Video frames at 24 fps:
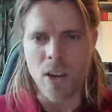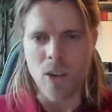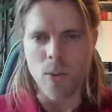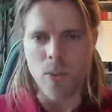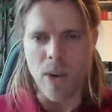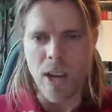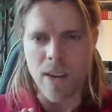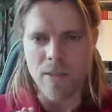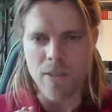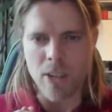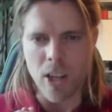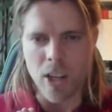
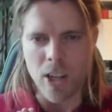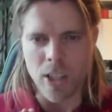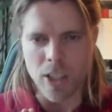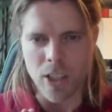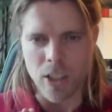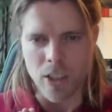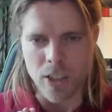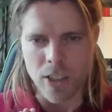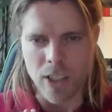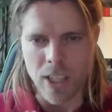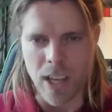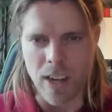we have to
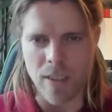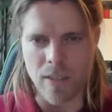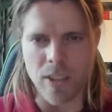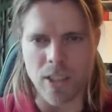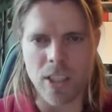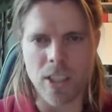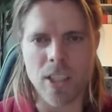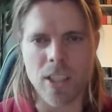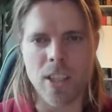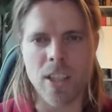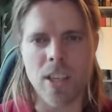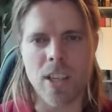ask
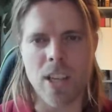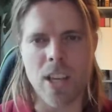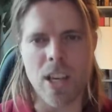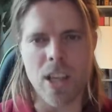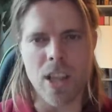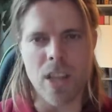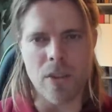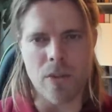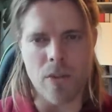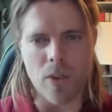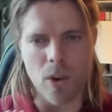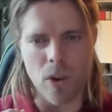ourselves
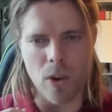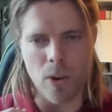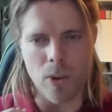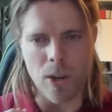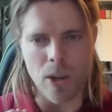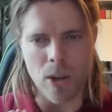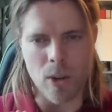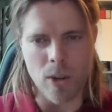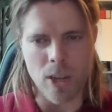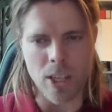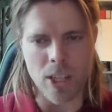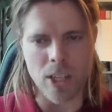the
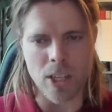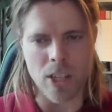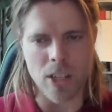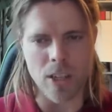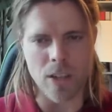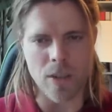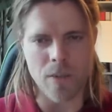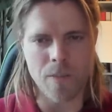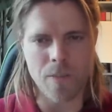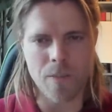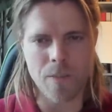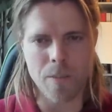following
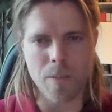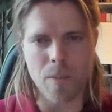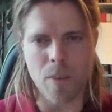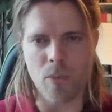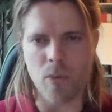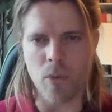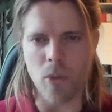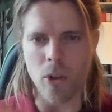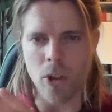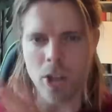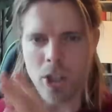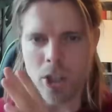question
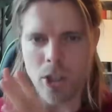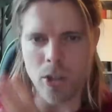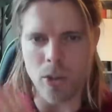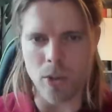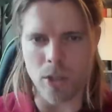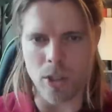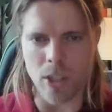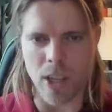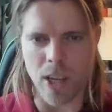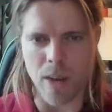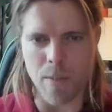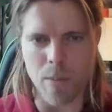before
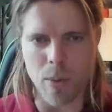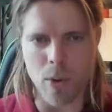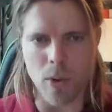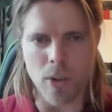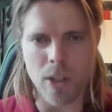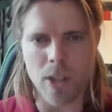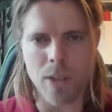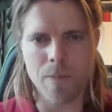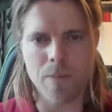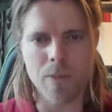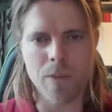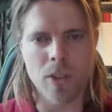choosing a
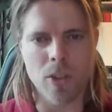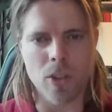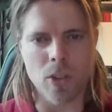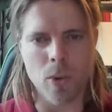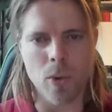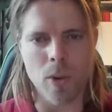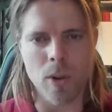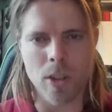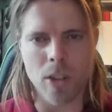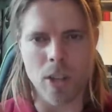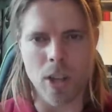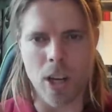book. So
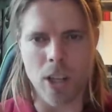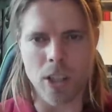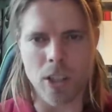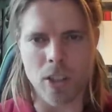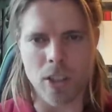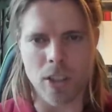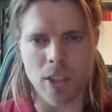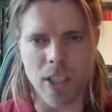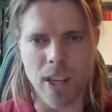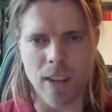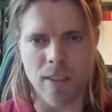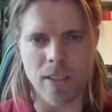we want to ask
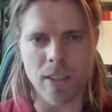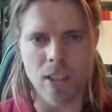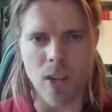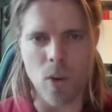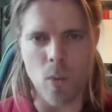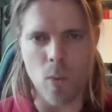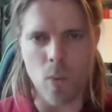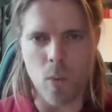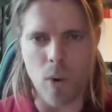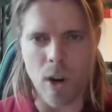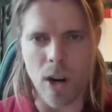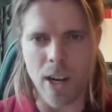ourselves,
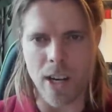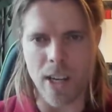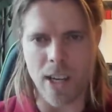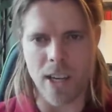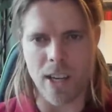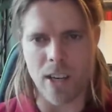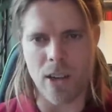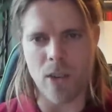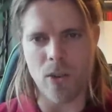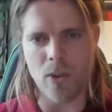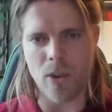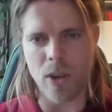
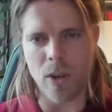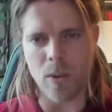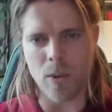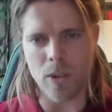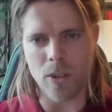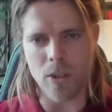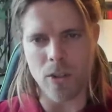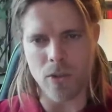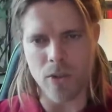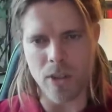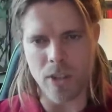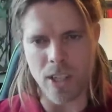why do I
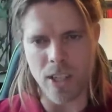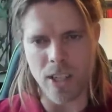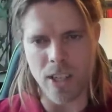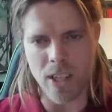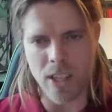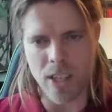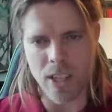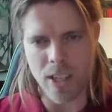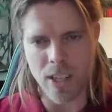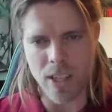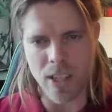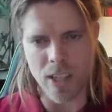want to read
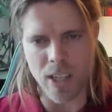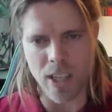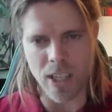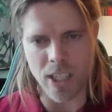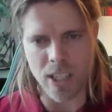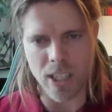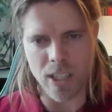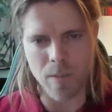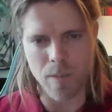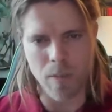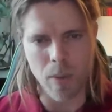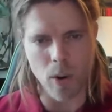
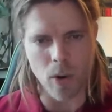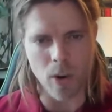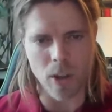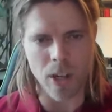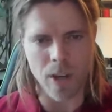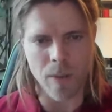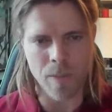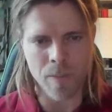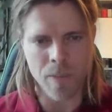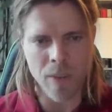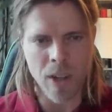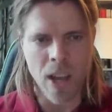this
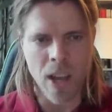book?